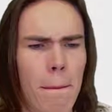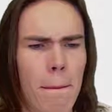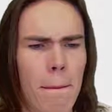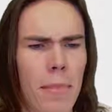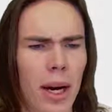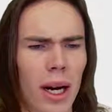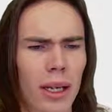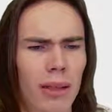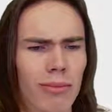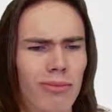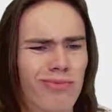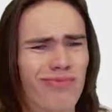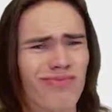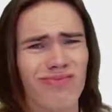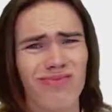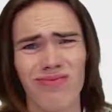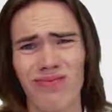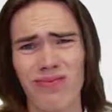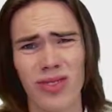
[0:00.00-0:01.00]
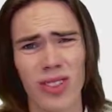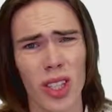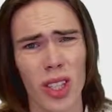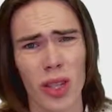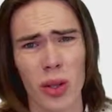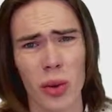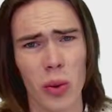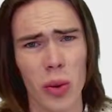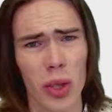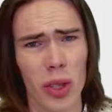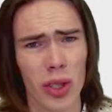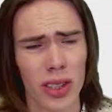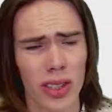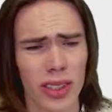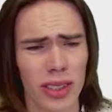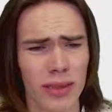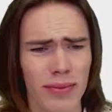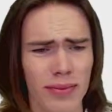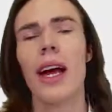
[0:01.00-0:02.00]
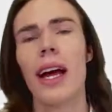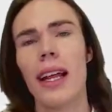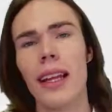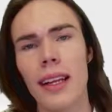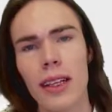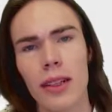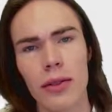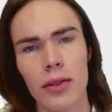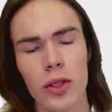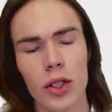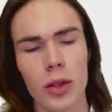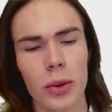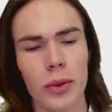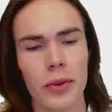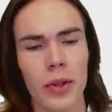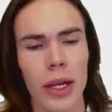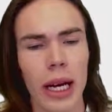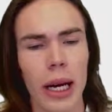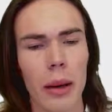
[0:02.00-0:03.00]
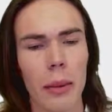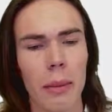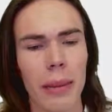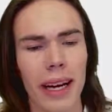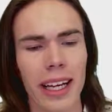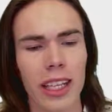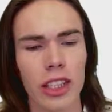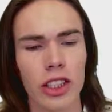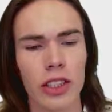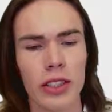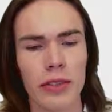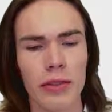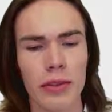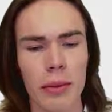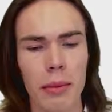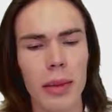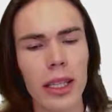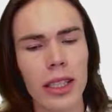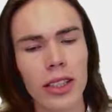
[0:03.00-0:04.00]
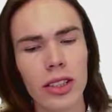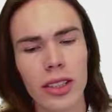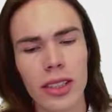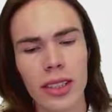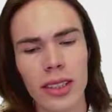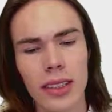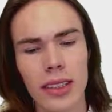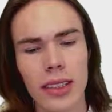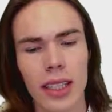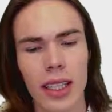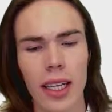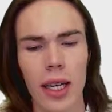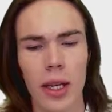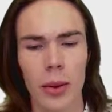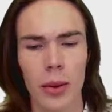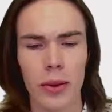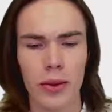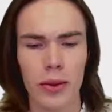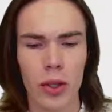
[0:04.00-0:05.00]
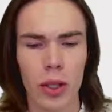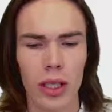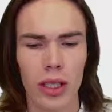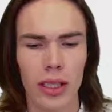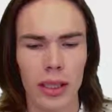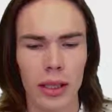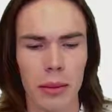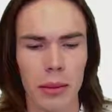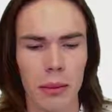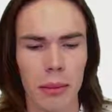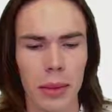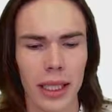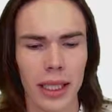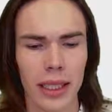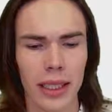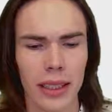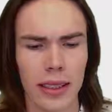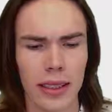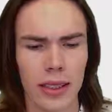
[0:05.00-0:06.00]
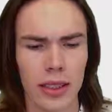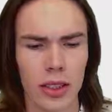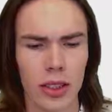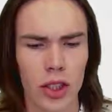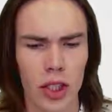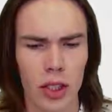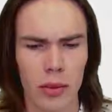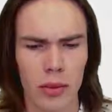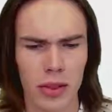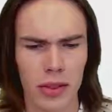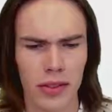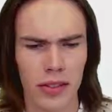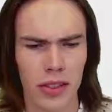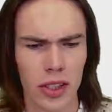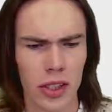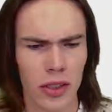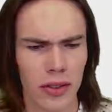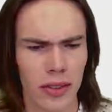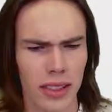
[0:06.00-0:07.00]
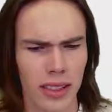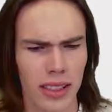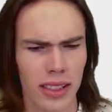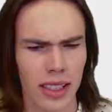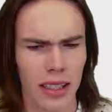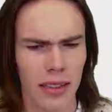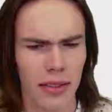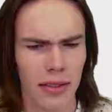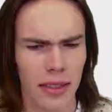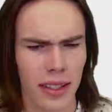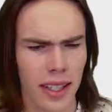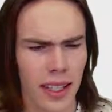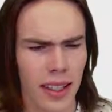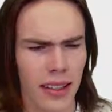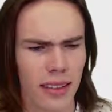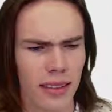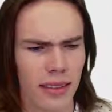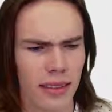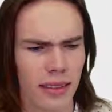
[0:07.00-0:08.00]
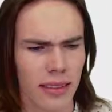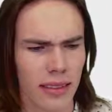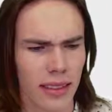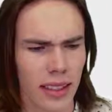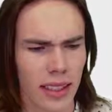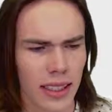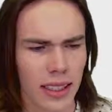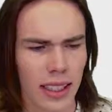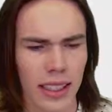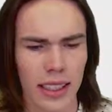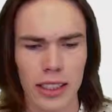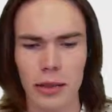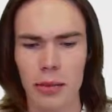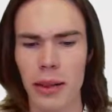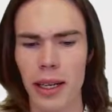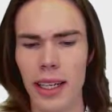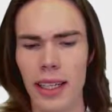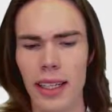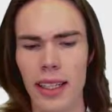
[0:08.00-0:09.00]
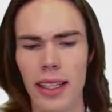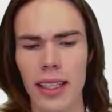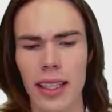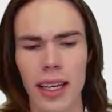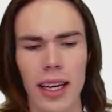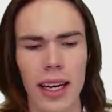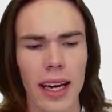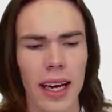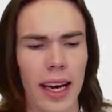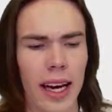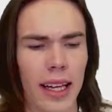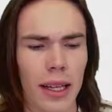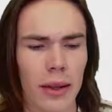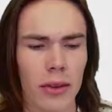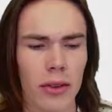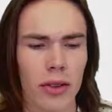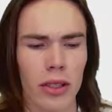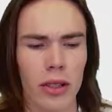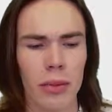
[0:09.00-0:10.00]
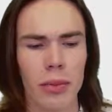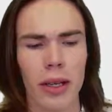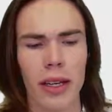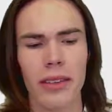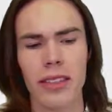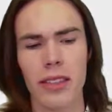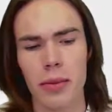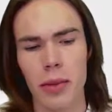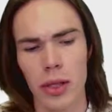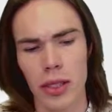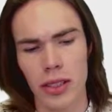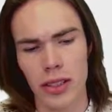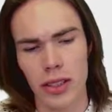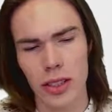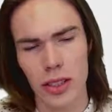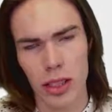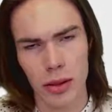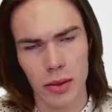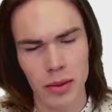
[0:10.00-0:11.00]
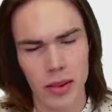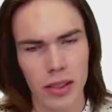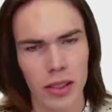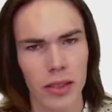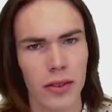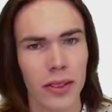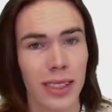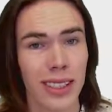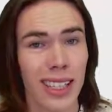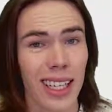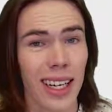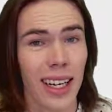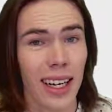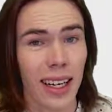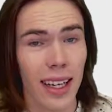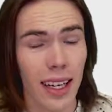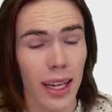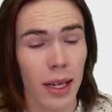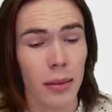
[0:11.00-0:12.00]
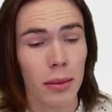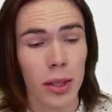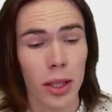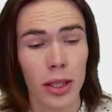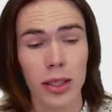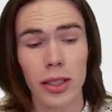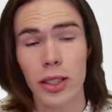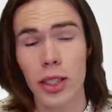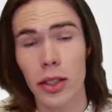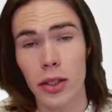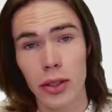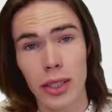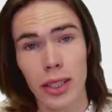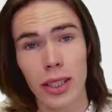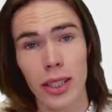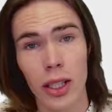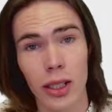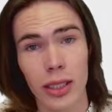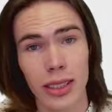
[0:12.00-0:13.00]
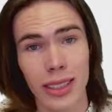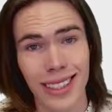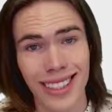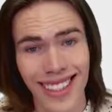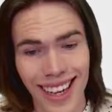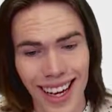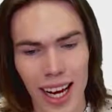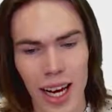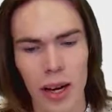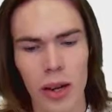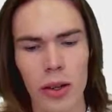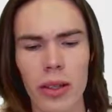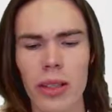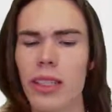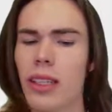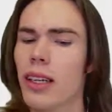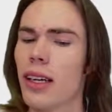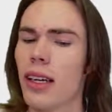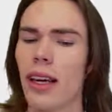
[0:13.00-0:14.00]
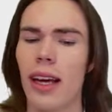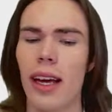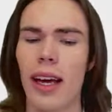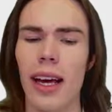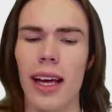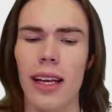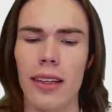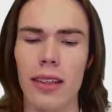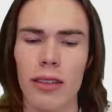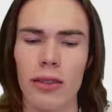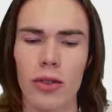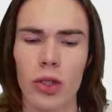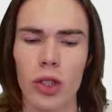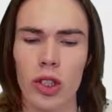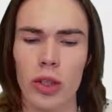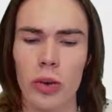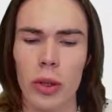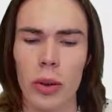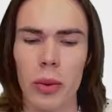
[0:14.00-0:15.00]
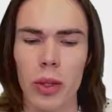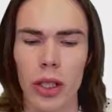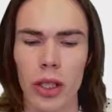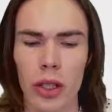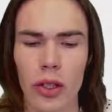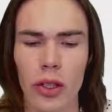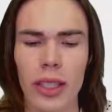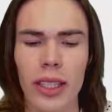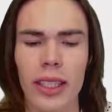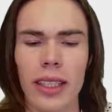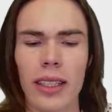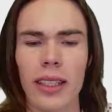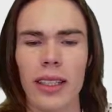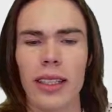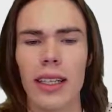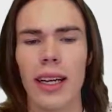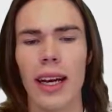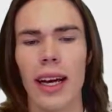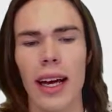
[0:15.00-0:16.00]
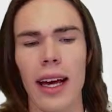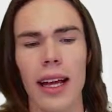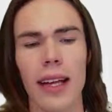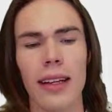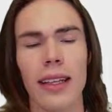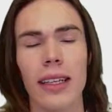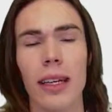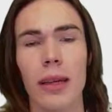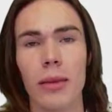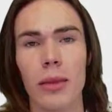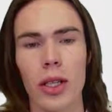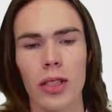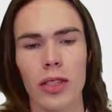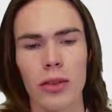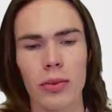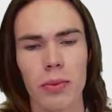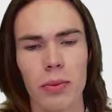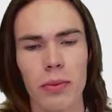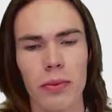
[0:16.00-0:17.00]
but not the worst. And then of course we've got our package information. We've got a little mini terms of service stuff here that they're explaining, and then we've got the privacy policy terms of service. I am going to go read those now, and then of course we will agree, and then I'm going to